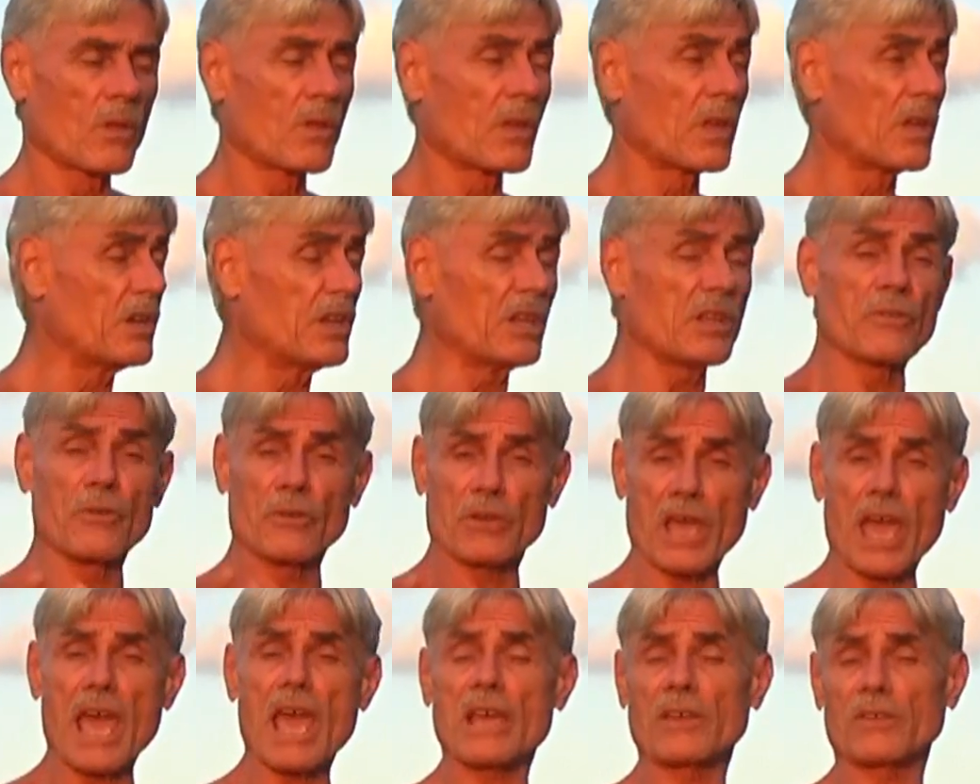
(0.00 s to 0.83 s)
In either
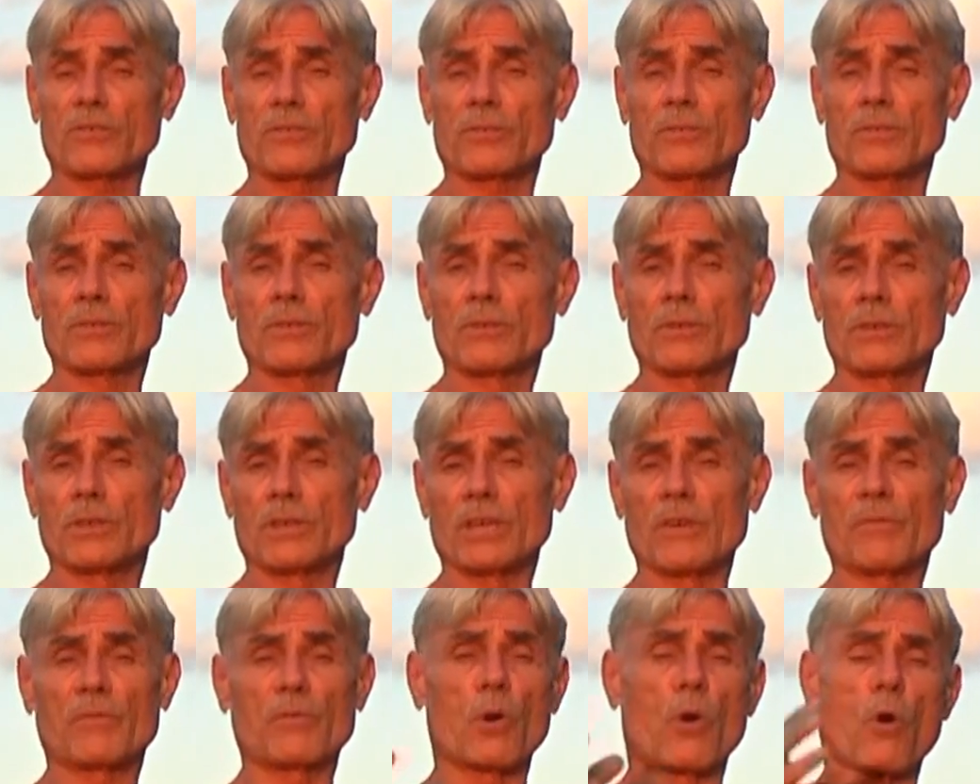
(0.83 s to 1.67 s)
case,
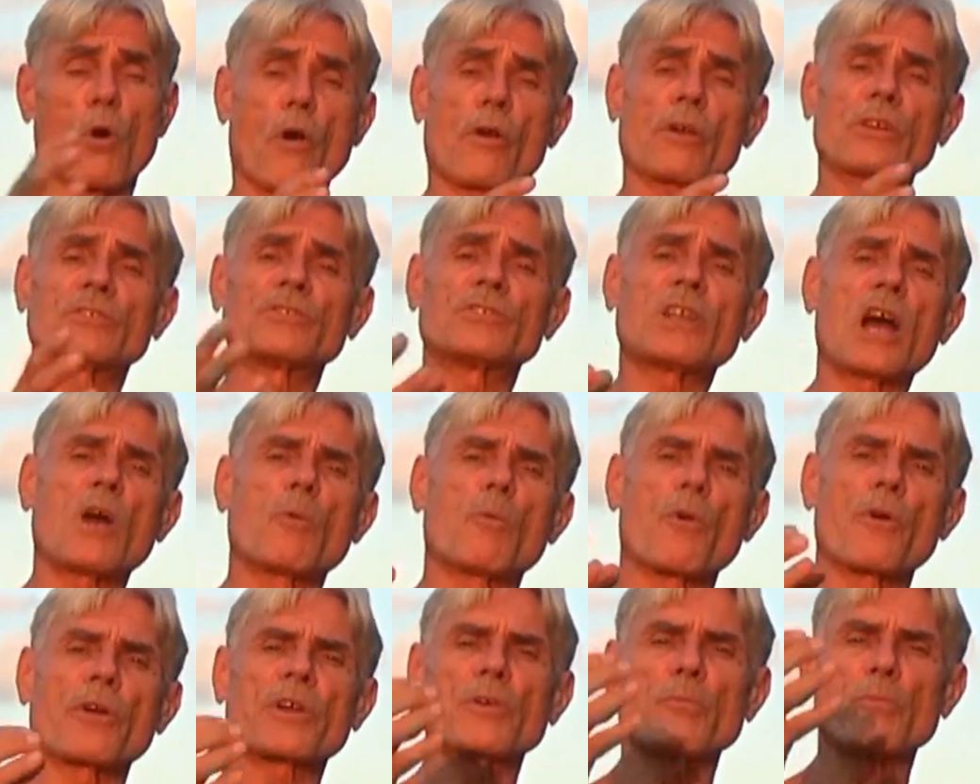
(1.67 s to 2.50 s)
if the organ's not
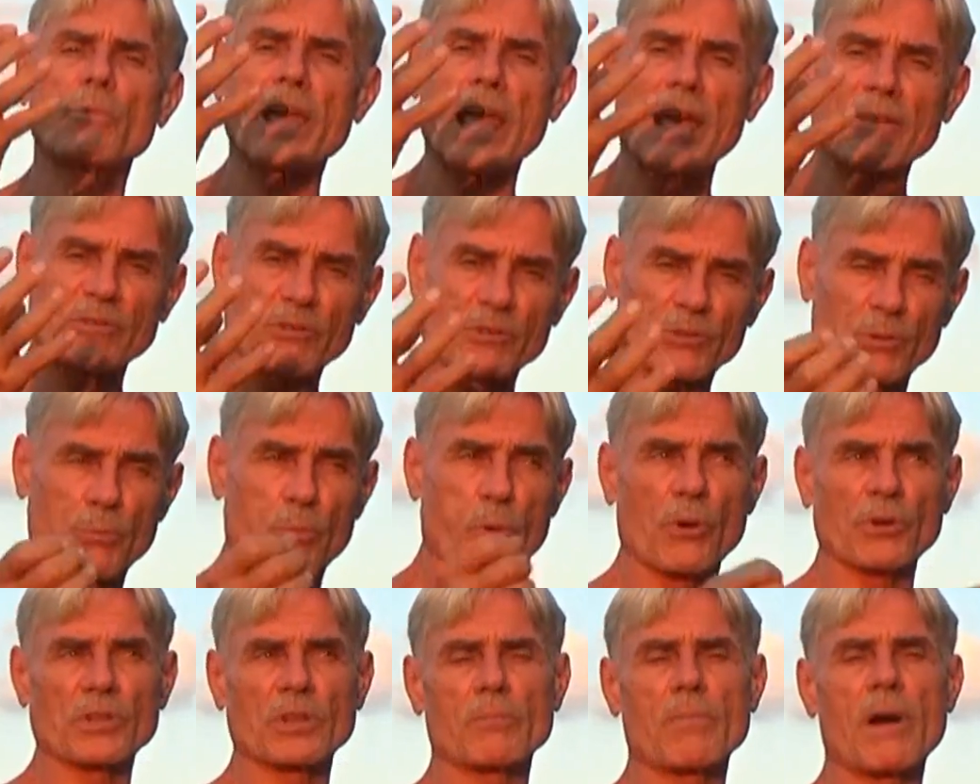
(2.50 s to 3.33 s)
working, we have to
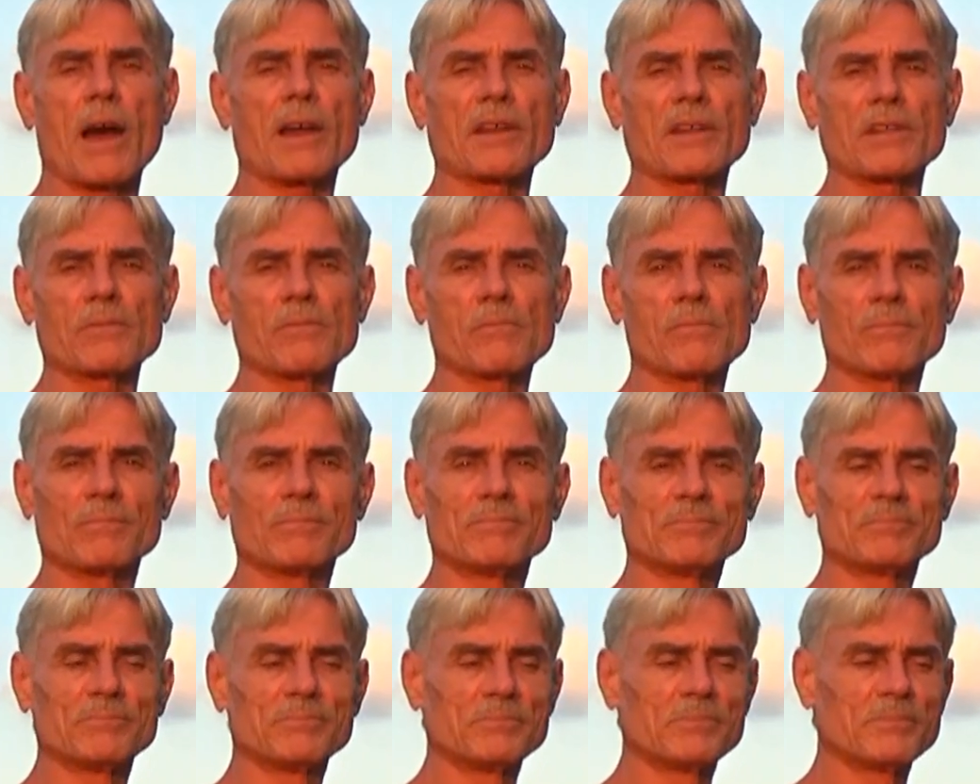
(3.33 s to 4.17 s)
support the body.
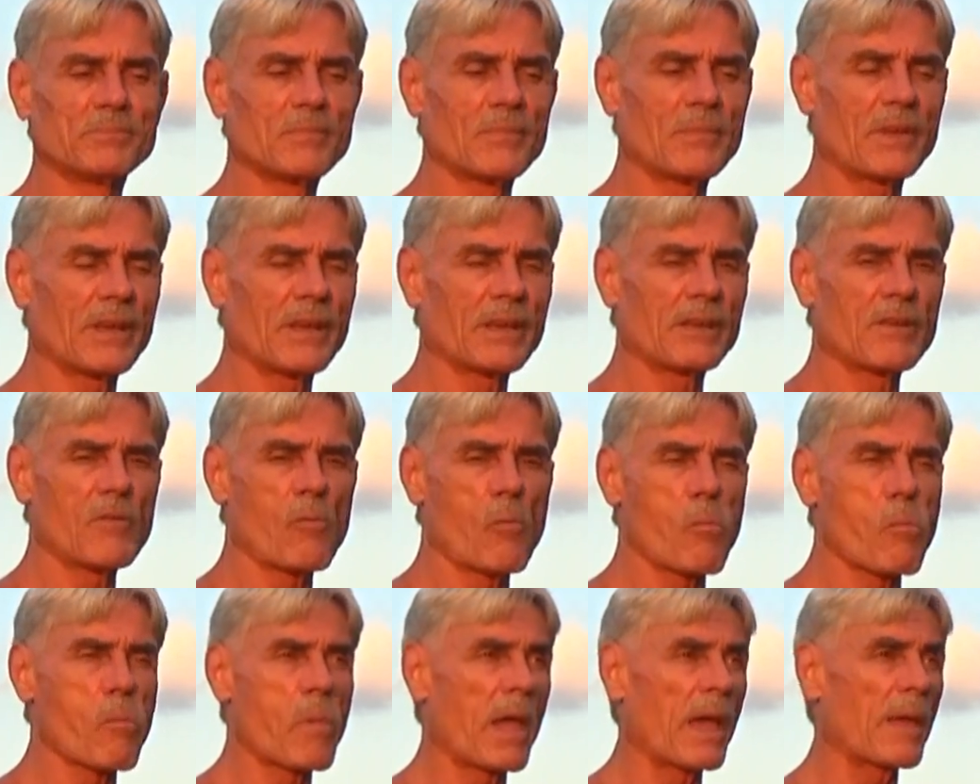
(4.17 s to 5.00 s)

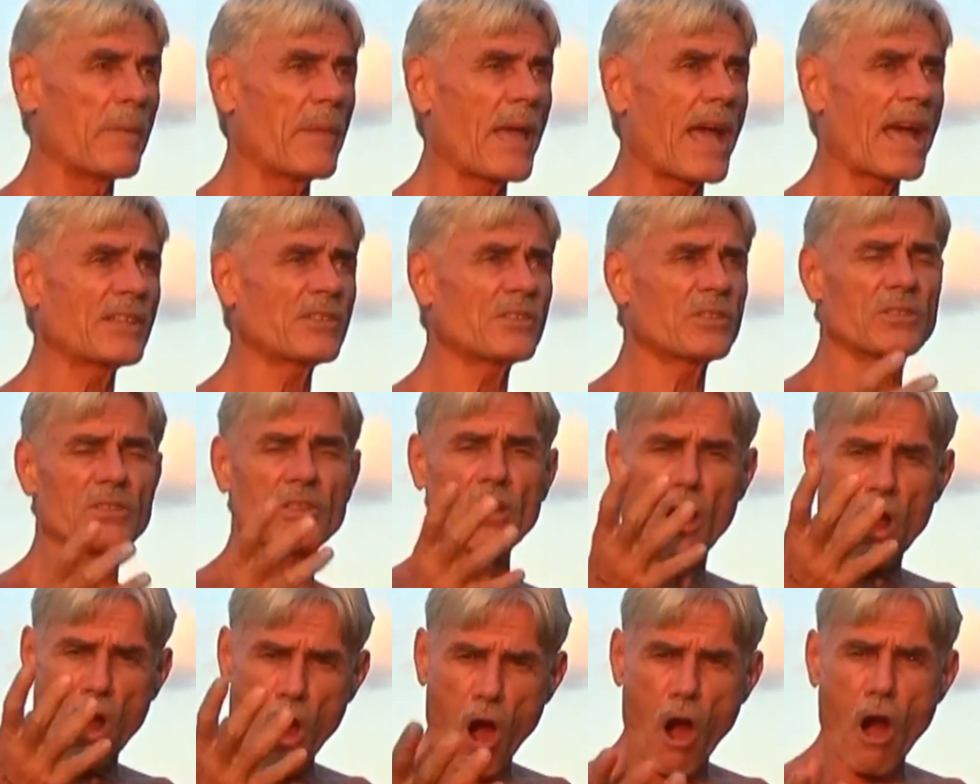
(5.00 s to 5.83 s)
And that's
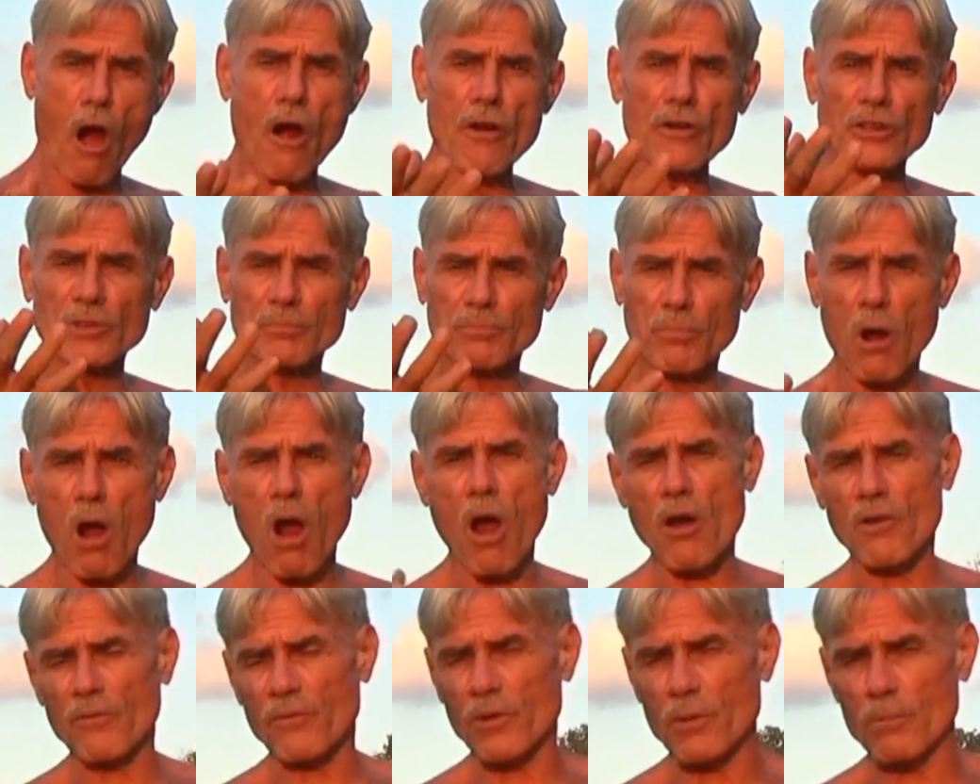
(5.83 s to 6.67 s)
the hardest
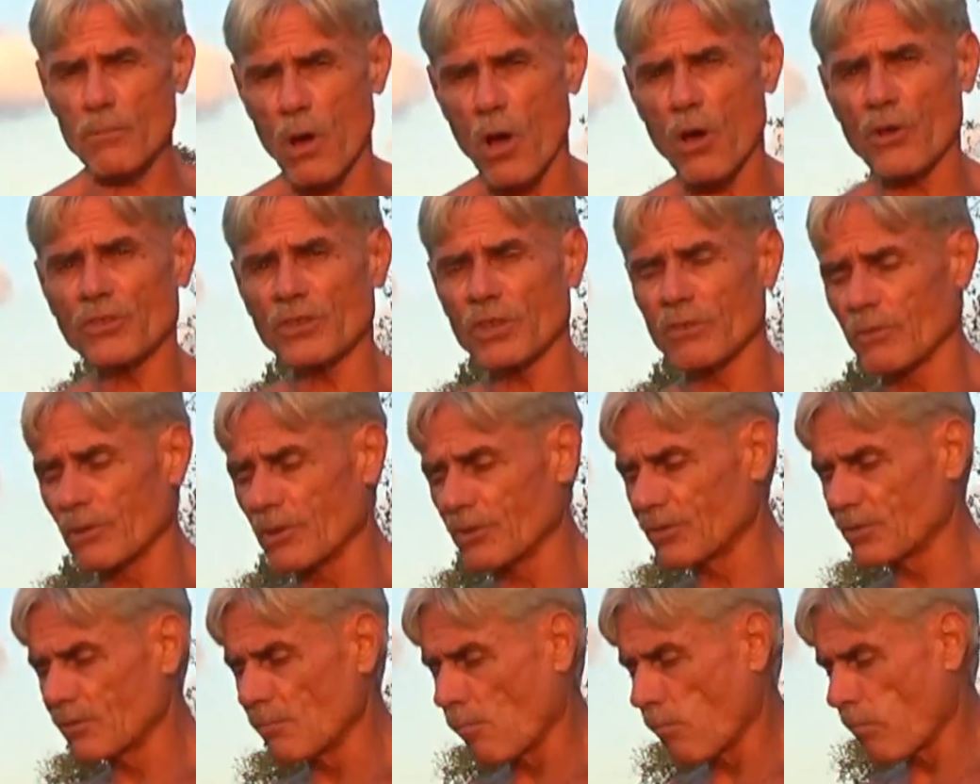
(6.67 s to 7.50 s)
part for most of us